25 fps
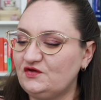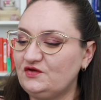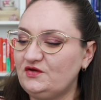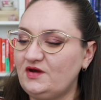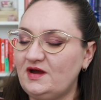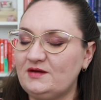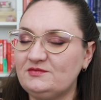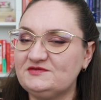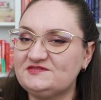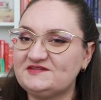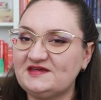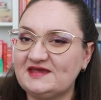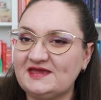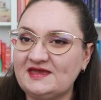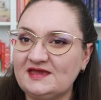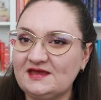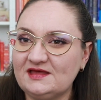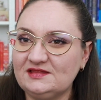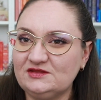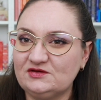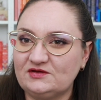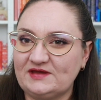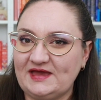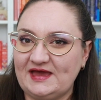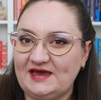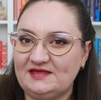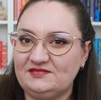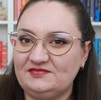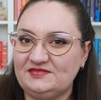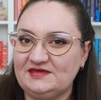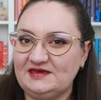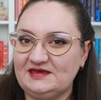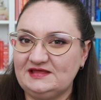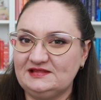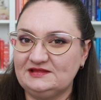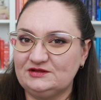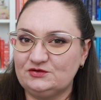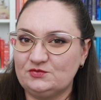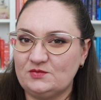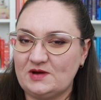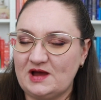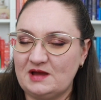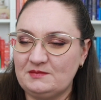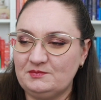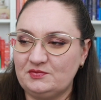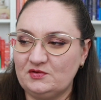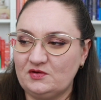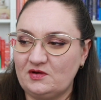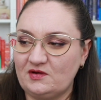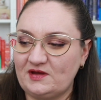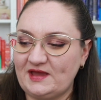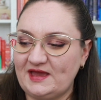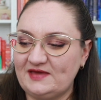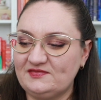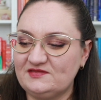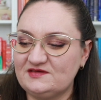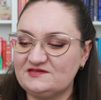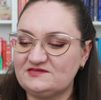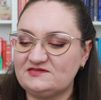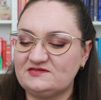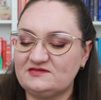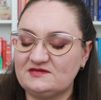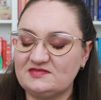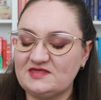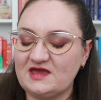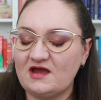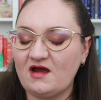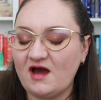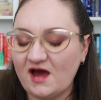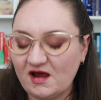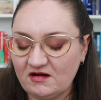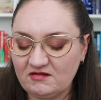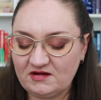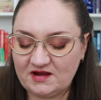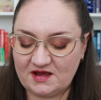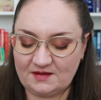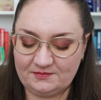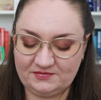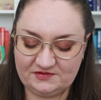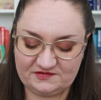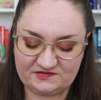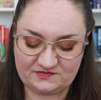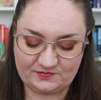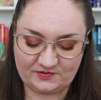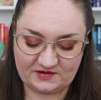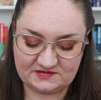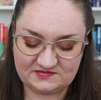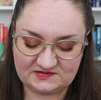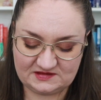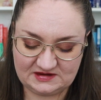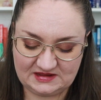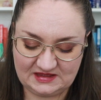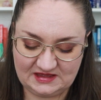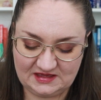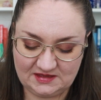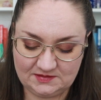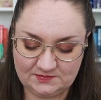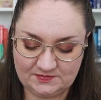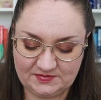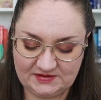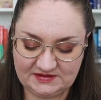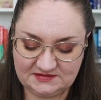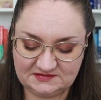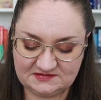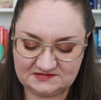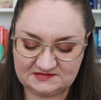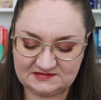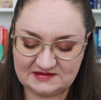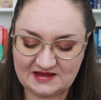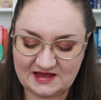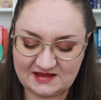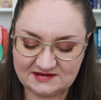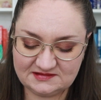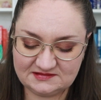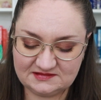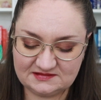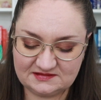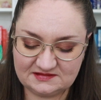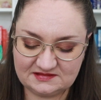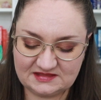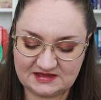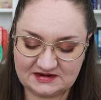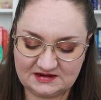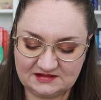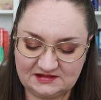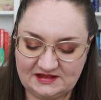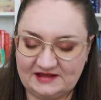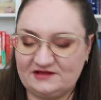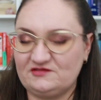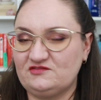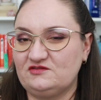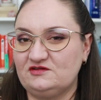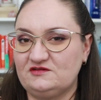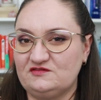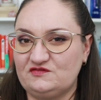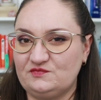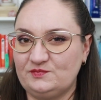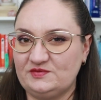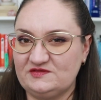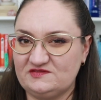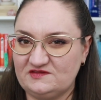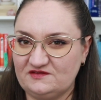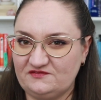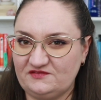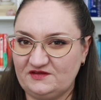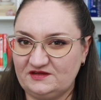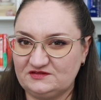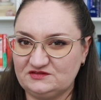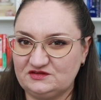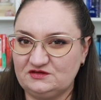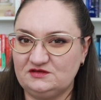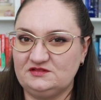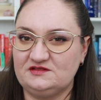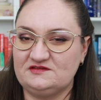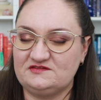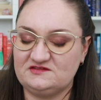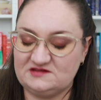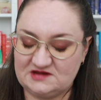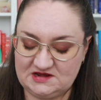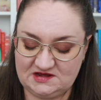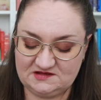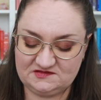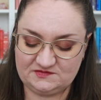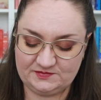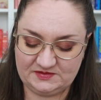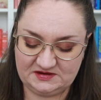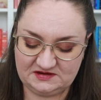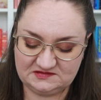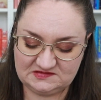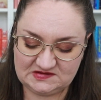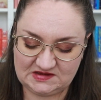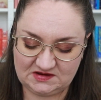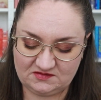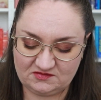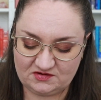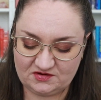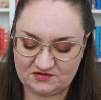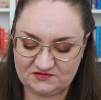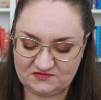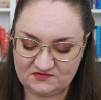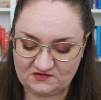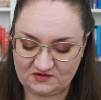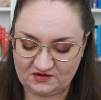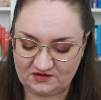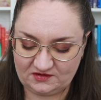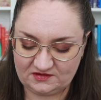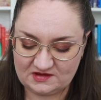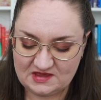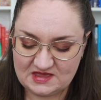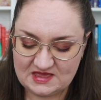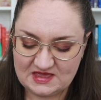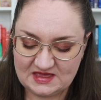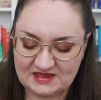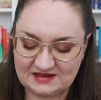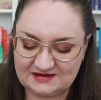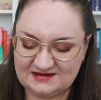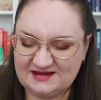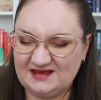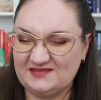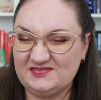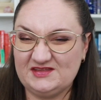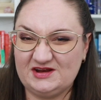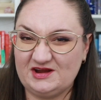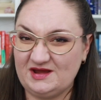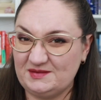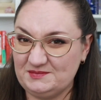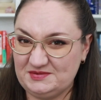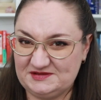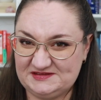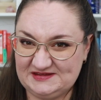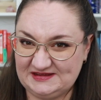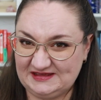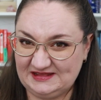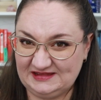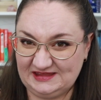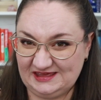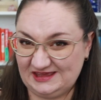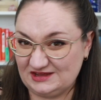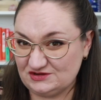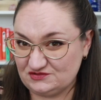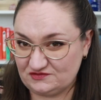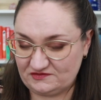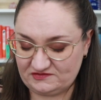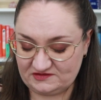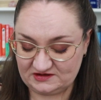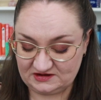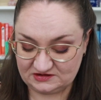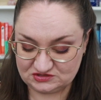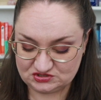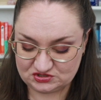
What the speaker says: I was taking a look at the little white book, and there are a couple of spreads in here, but none that are sort of specific to the Star Spinner Tarot, so none that I'm particularly interested in